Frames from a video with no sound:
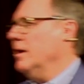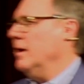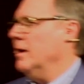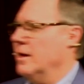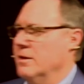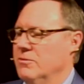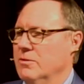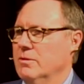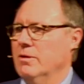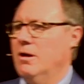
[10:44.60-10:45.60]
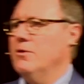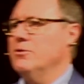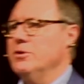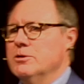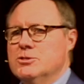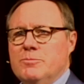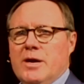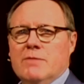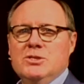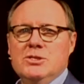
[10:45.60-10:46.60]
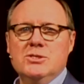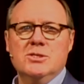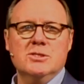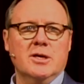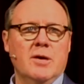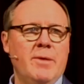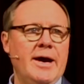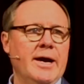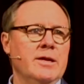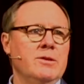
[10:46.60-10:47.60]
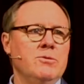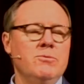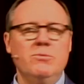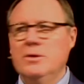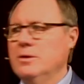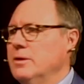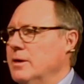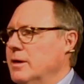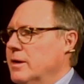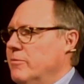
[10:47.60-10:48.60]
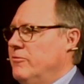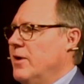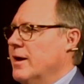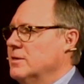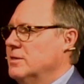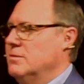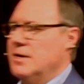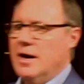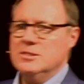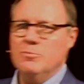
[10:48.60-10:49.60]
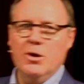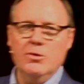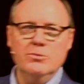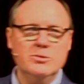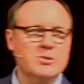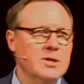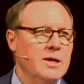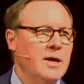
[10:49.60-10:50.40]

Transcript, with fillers: and 100 years from now, if Jesus doesn't come back and you uh, find Todd's bones,